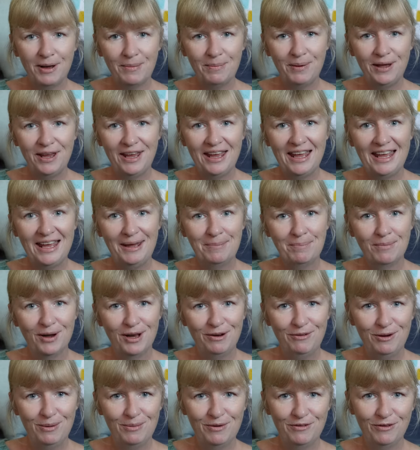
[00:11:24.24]
up here in
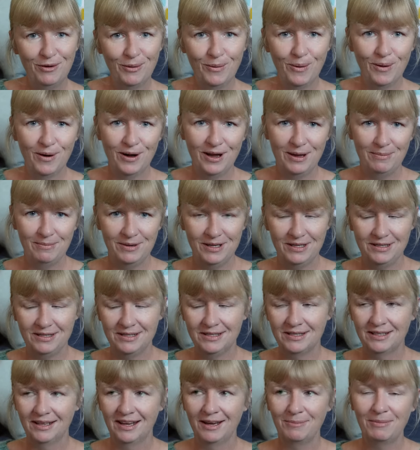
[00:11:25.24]
my room of
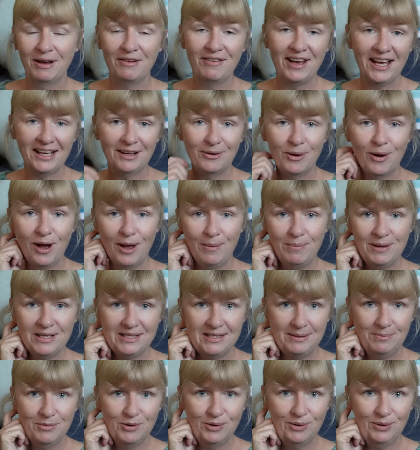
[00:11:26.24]
requirement. I've had quite a
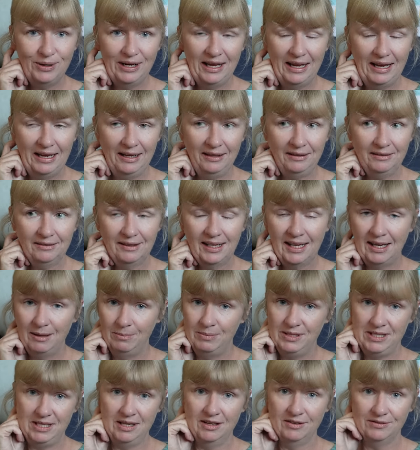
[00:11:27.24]
busy morning and a
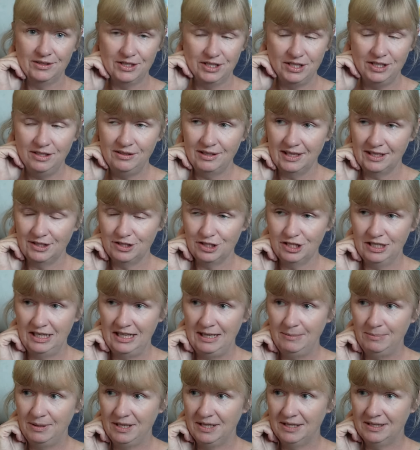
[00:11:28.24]
busy afternoon
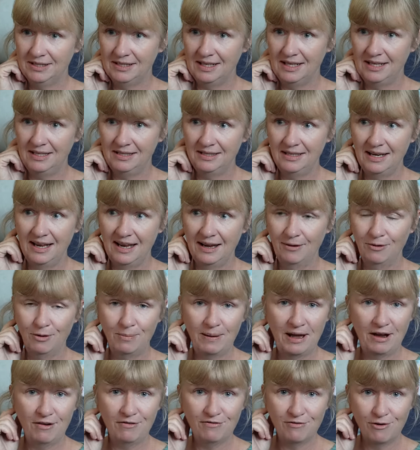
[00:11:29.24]
actually, because it is now
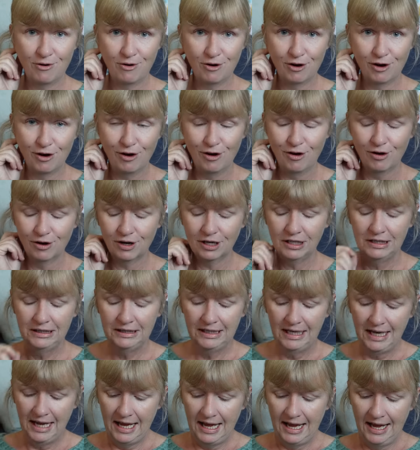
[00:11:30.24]
about 4 o'clock
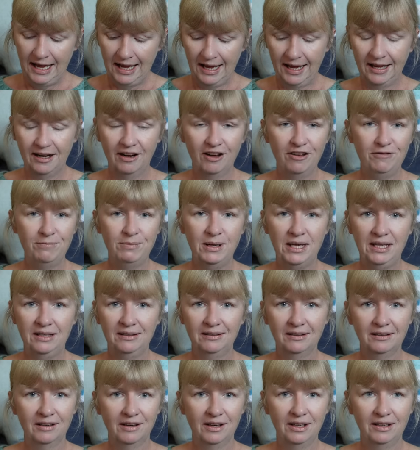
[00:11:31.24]
and I've
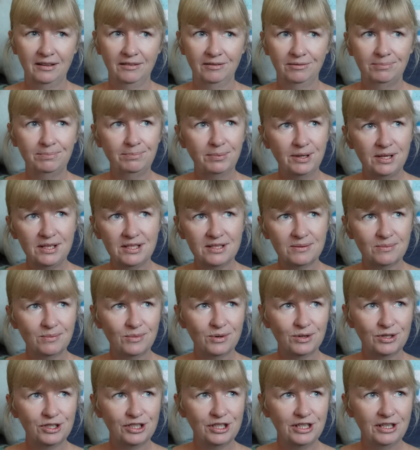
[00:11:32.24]
been kind of putting some
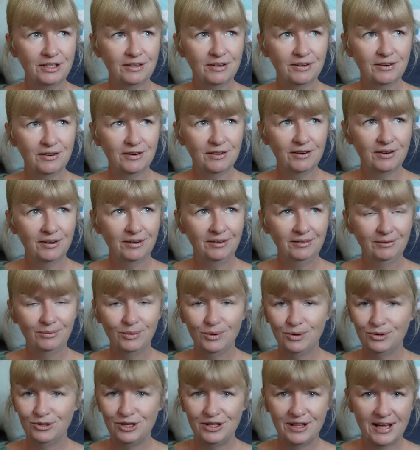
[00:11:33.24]
washing on,
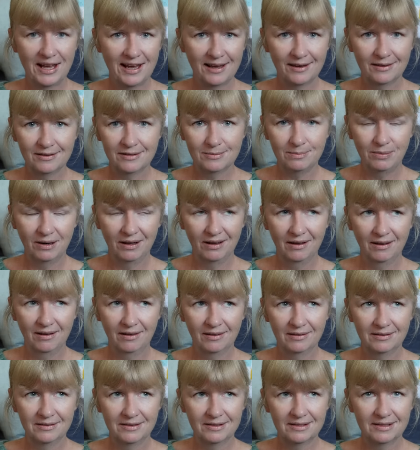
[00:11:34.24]
watering the house
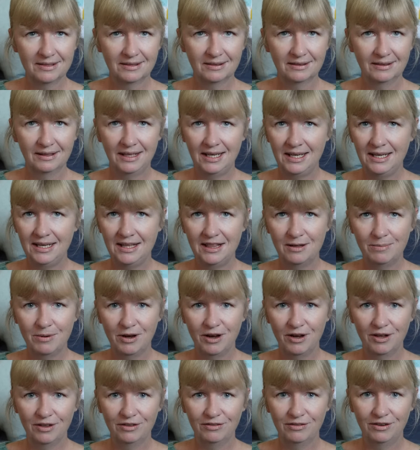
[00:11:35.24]
plants, cleaning the
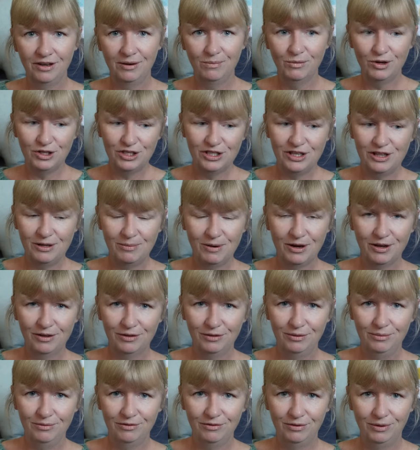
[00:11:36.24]
bathroom, washing the
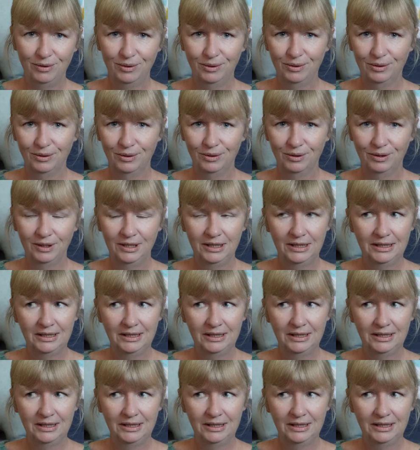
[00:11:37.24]
bathroom floor,